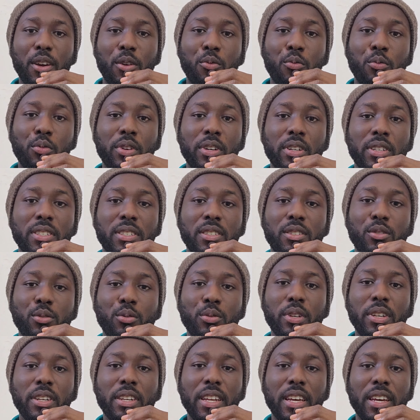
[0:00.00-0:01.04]
was
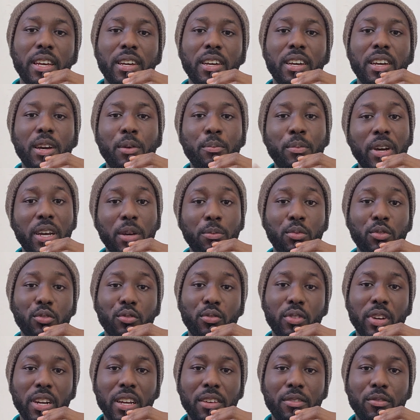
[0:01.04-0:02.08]
doing a Bible
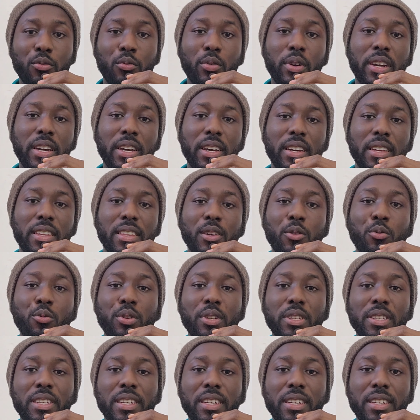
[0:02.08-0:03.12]
drive where they
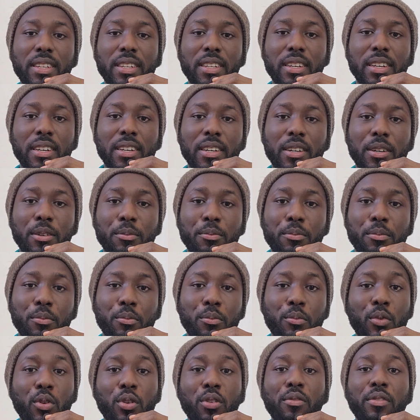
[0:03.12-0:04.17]
wanted
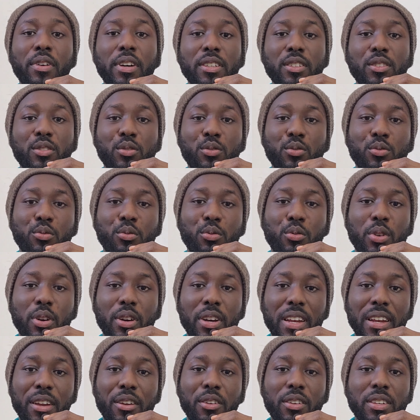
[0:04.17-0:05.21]
more of us to
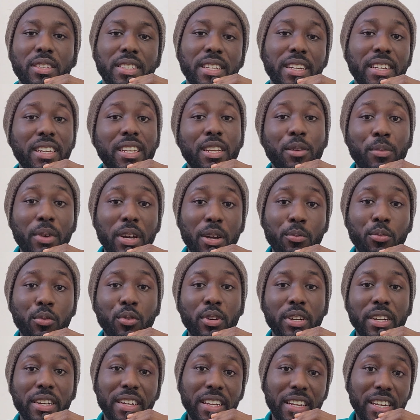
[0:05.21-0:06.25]
study the Bible
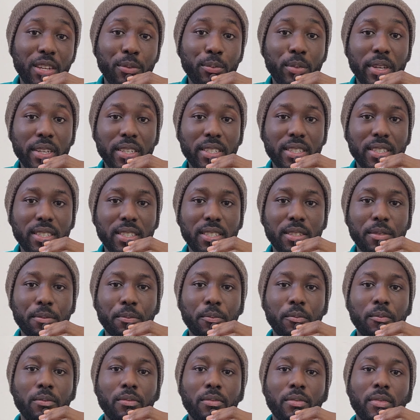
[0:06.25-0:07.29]
on a daily basis.
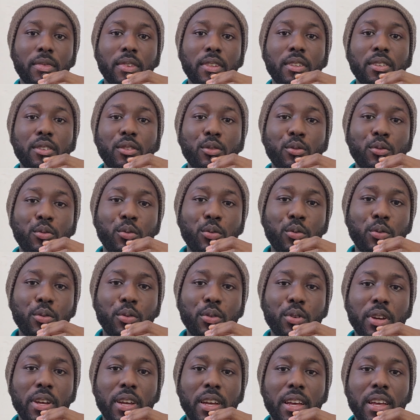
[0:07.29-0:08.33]
So
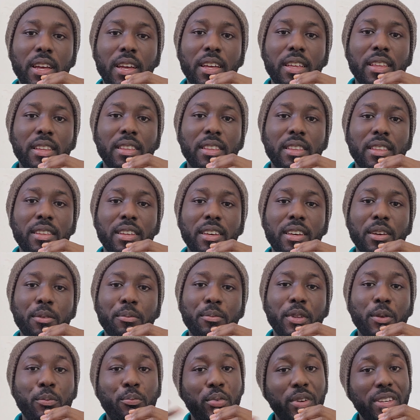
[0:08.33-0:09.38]

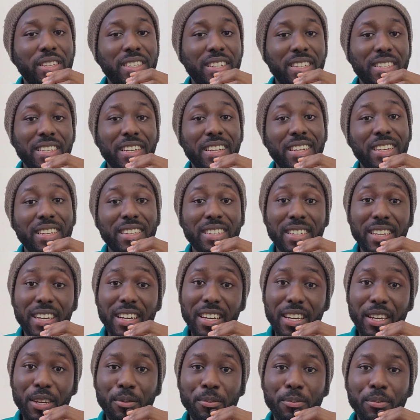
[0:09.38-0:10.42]
the president at the
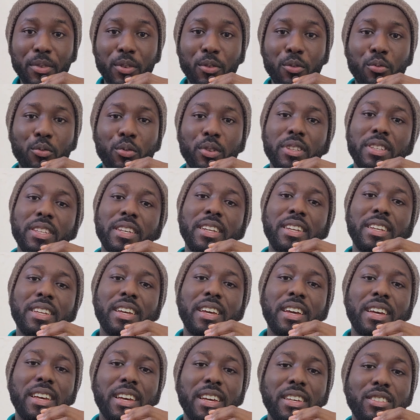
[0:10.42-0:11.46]
time wanted
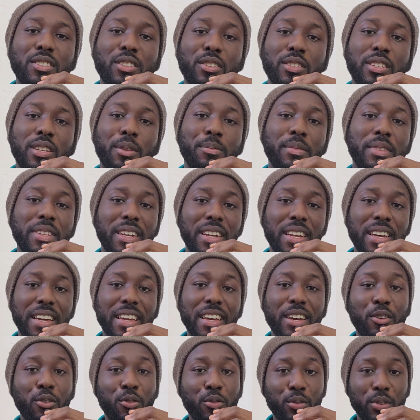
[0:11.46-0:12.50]
something like
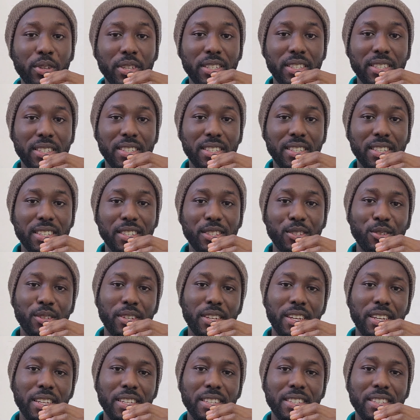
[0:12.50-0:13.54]
a quiz, so
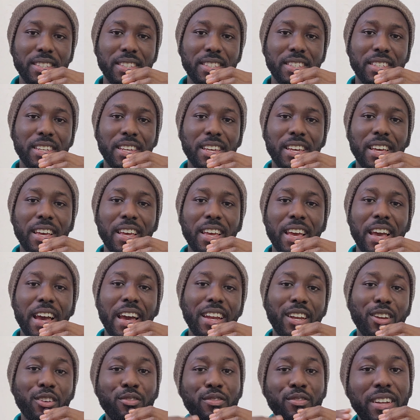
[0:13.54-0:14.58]
that at
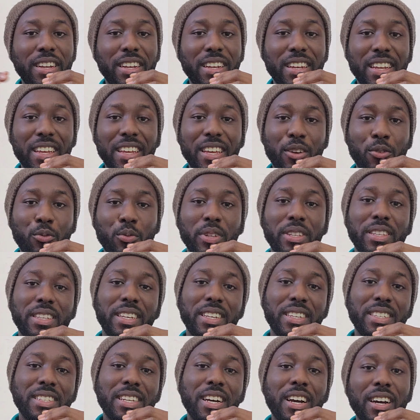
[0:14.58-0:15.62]
the end day we
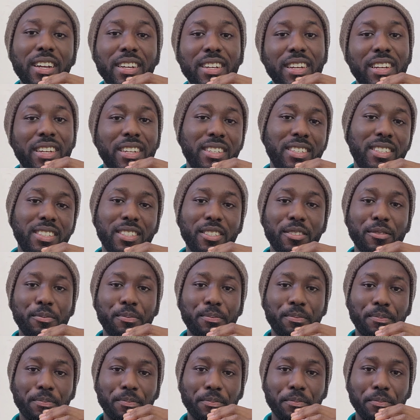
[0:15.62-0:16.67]
test our knowledge
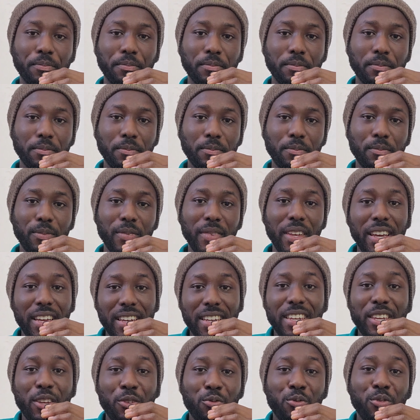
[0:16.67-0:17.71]
and
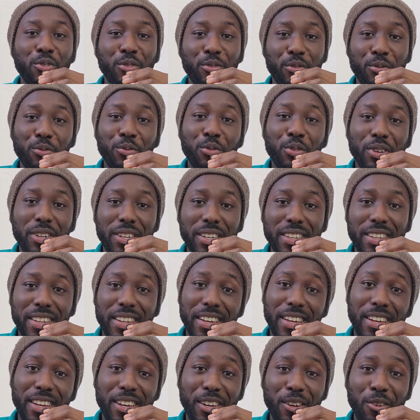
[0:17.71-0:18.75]
he would reward
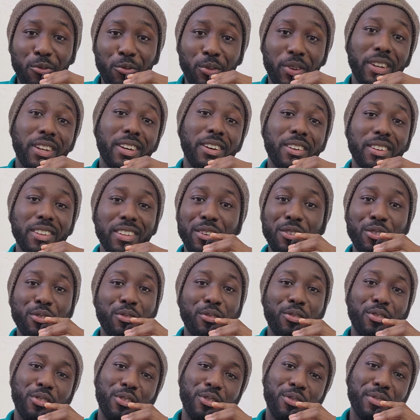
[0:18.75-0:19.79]
the winner
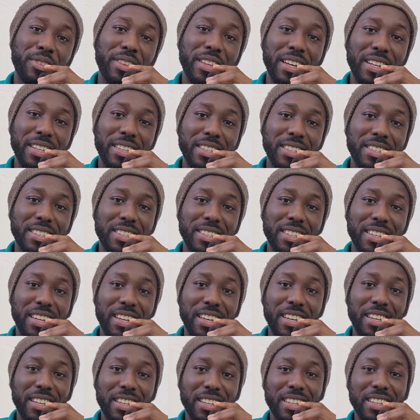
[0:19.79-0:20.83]
of that
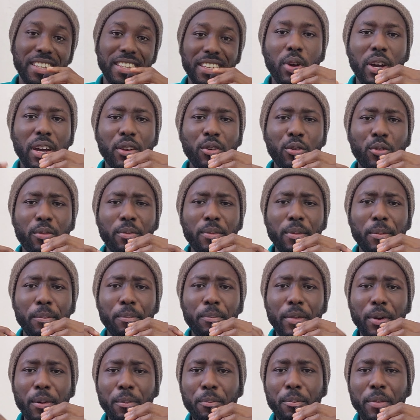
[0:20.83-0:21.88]
day. I don't
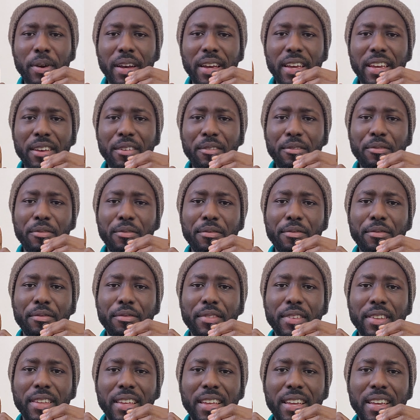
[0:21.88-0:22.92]
remember if
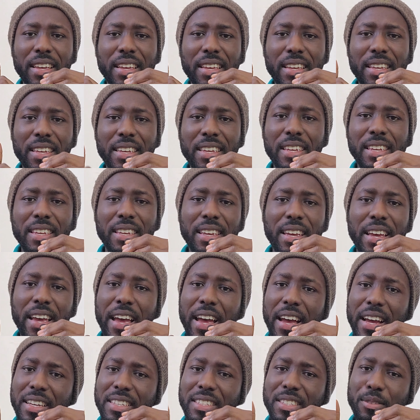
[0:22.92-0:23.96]
he
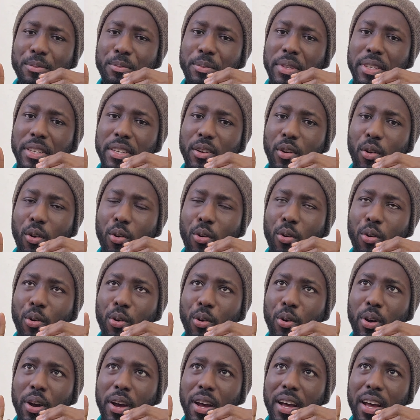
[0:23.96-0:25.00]
asked me or
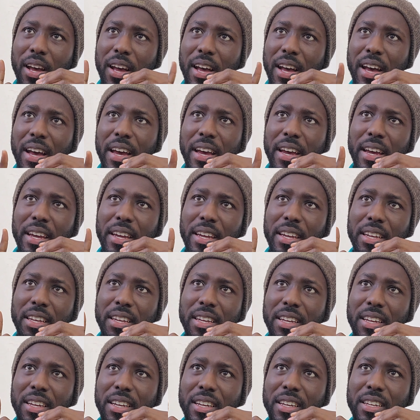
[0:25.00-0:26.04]
I
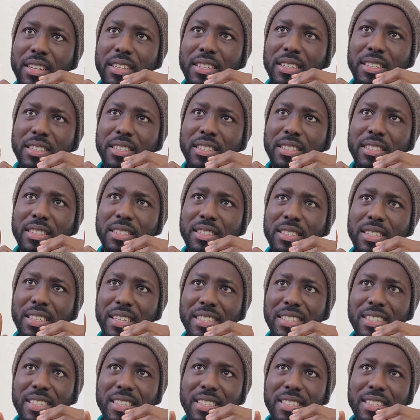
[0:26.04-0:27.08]

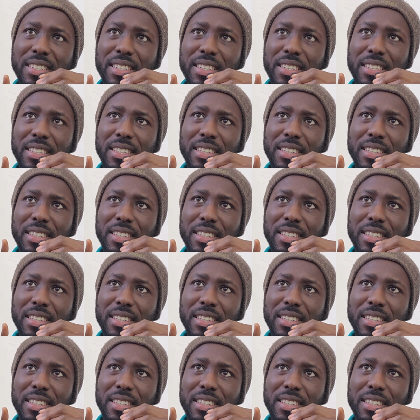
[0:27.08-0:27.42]
suggested,